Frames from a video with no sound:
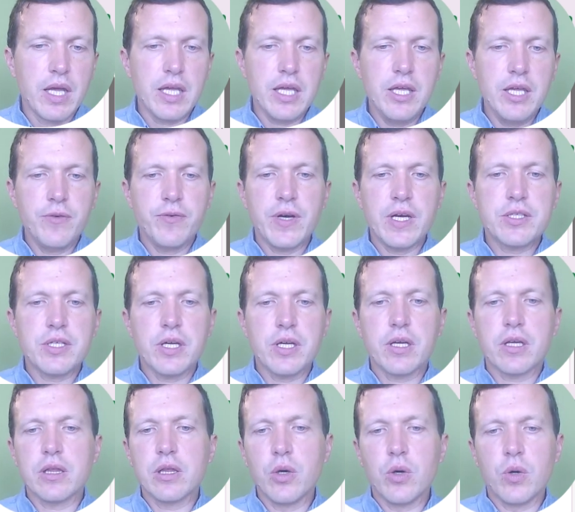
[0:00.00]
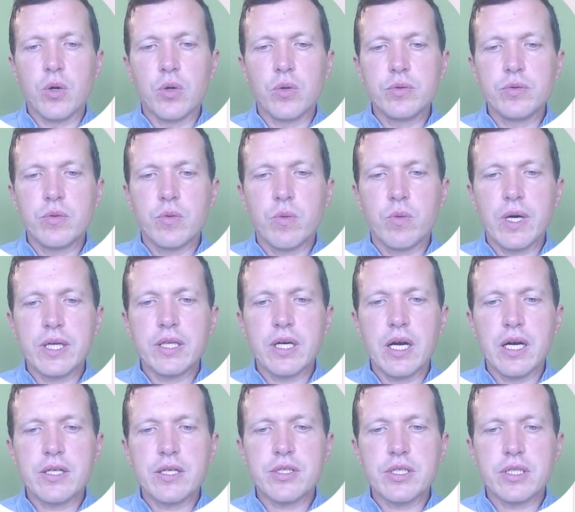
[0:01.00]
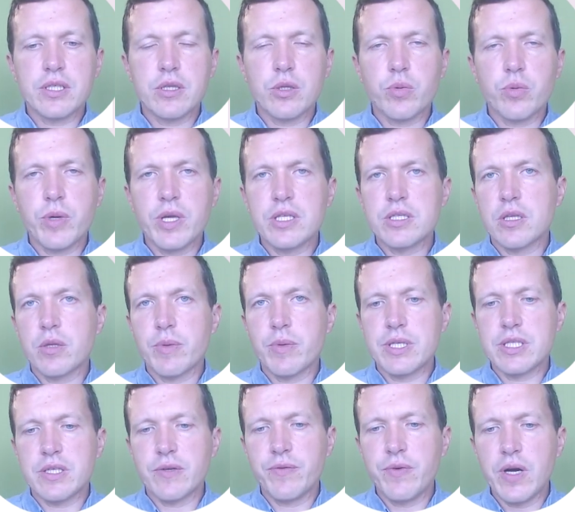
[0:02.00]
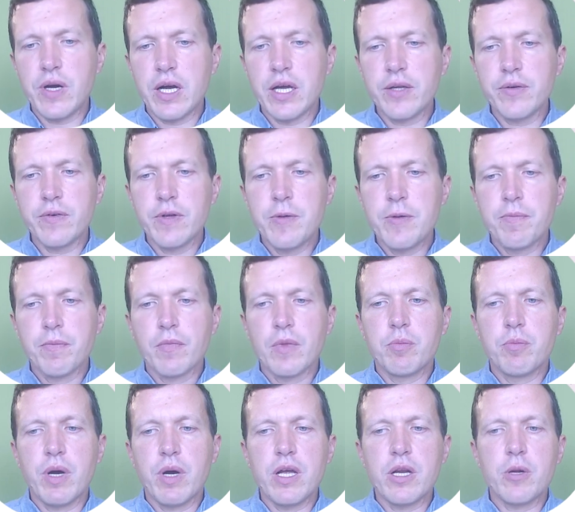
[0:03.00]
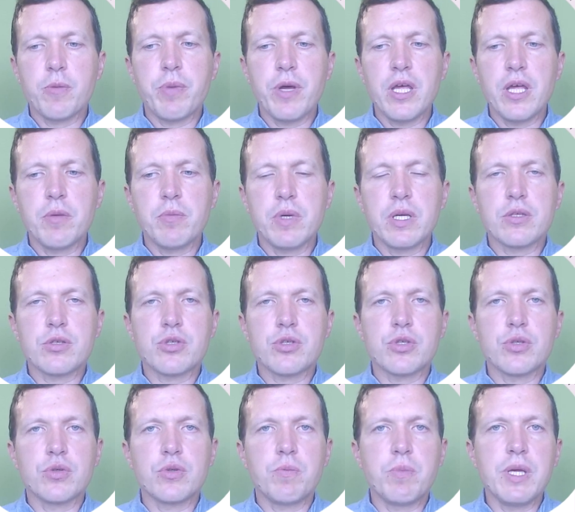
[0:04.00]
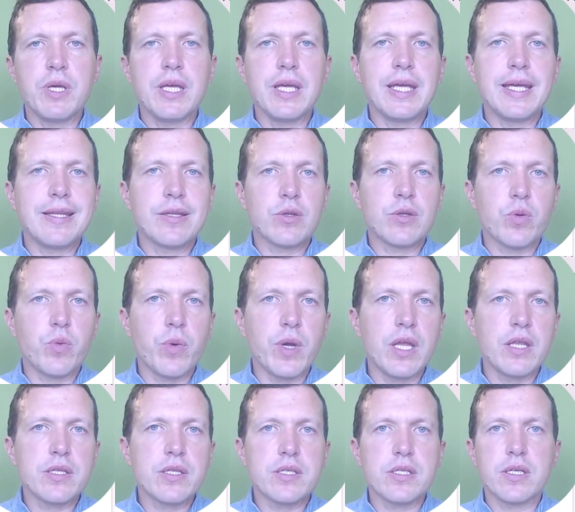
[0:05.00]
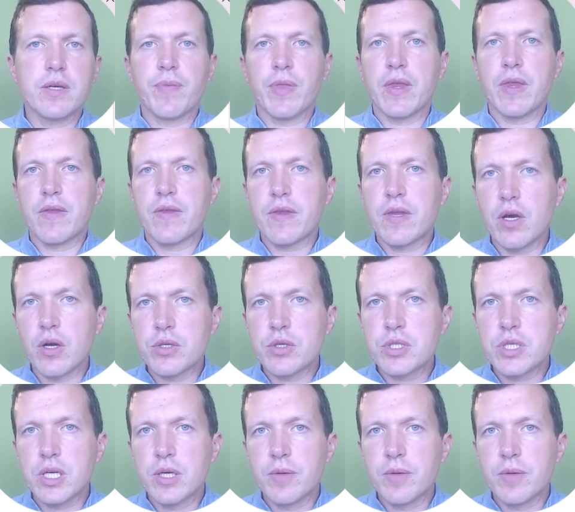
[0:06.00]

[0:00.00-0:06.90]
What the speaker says: If I take loan 100 in 2025, my repayment should be in 2030.